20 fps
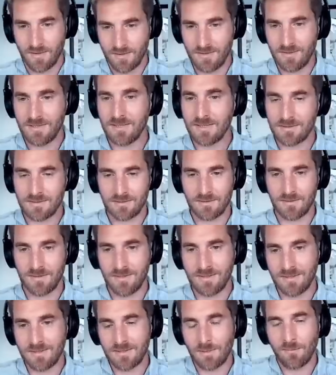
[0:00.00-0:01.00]
this is
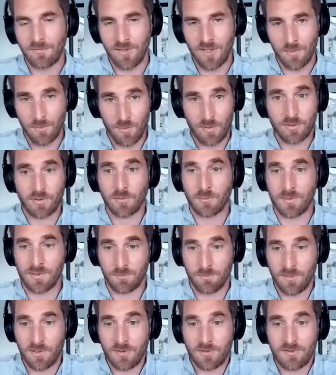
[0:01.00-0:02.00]
this is something important,
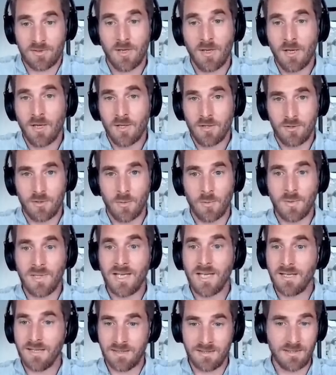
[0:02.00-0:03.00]
because the
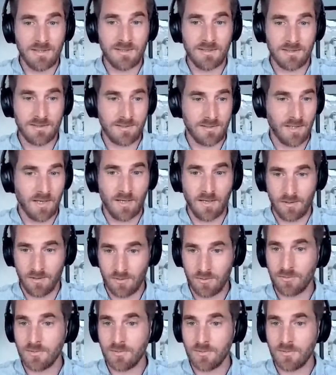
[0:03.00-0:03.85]
reality is uh,